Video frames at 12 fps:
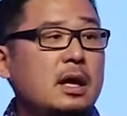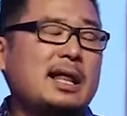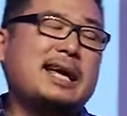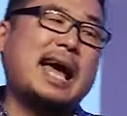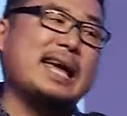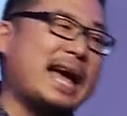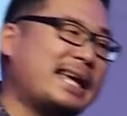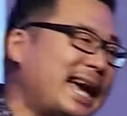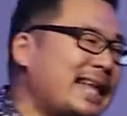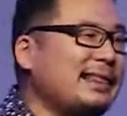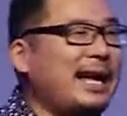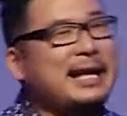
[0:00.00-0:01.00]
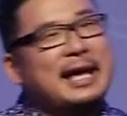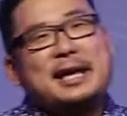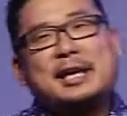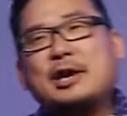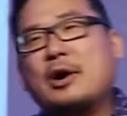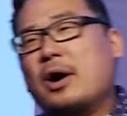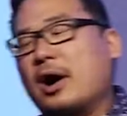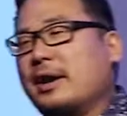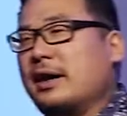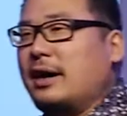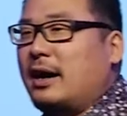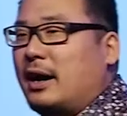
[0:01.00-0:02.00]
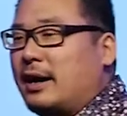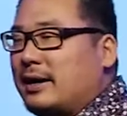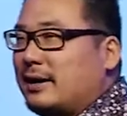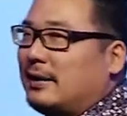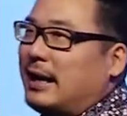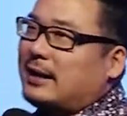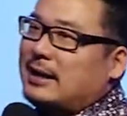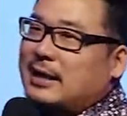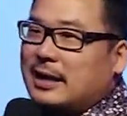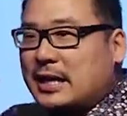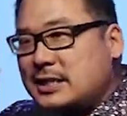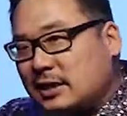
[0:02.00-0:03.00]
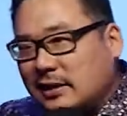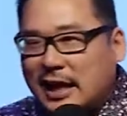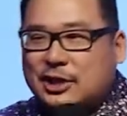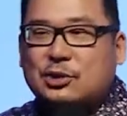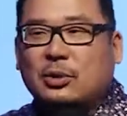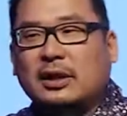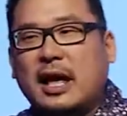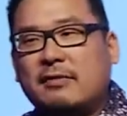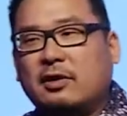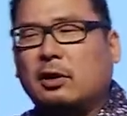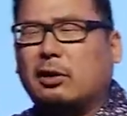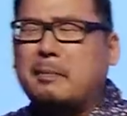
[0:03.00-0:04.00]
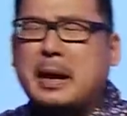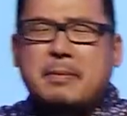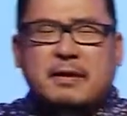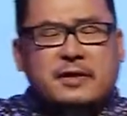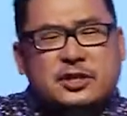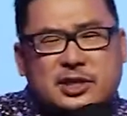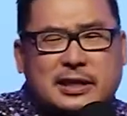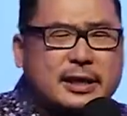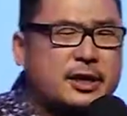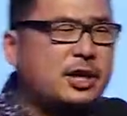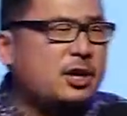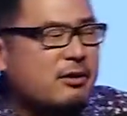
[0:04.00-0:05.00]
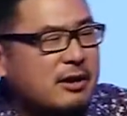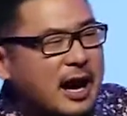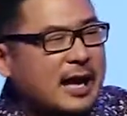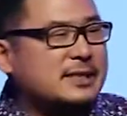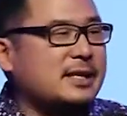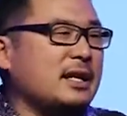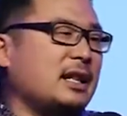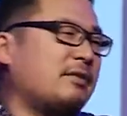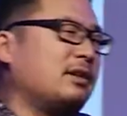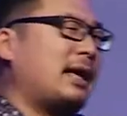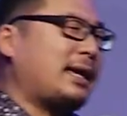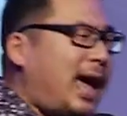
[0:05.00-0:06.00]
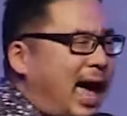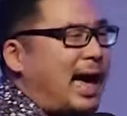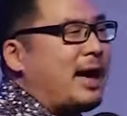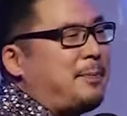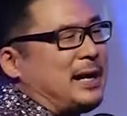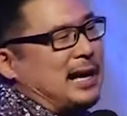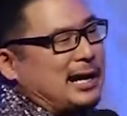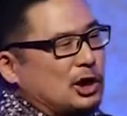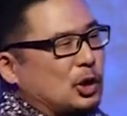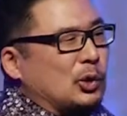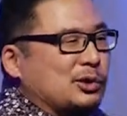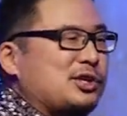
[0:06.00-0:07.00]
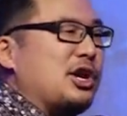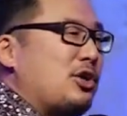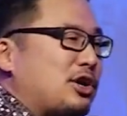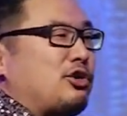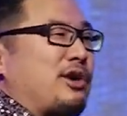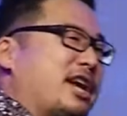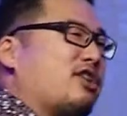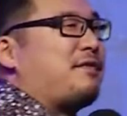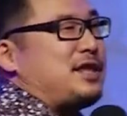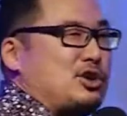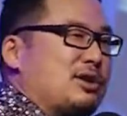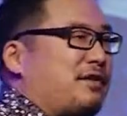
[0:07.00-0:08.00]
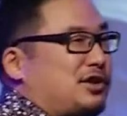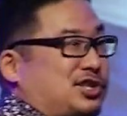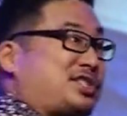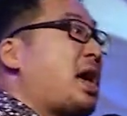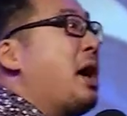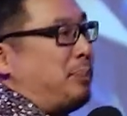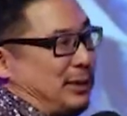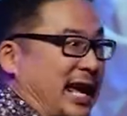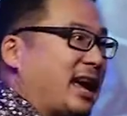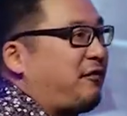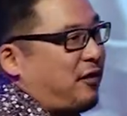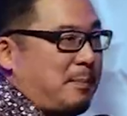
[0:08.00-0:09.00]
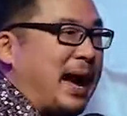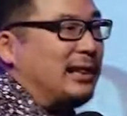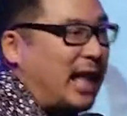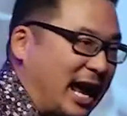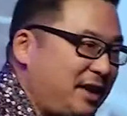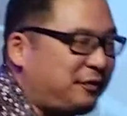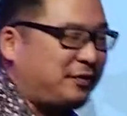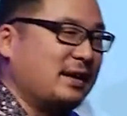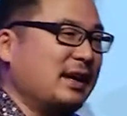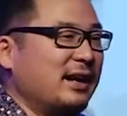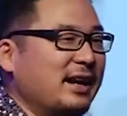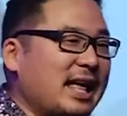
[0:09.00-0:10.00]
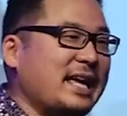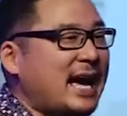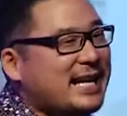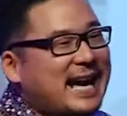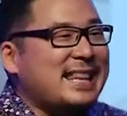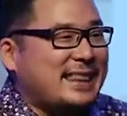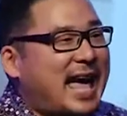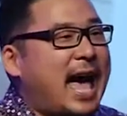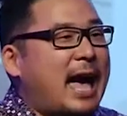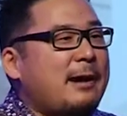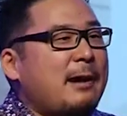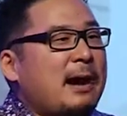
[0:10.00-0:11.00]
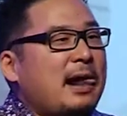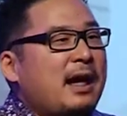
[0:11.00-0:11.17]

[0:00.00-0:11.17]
Like, I get like, you know, on a like an intellectual level or maybe even just like a curiosity level, like, yeah, it'd be kind of cool to know the creator of the universe's plan for my life. Like, I get that.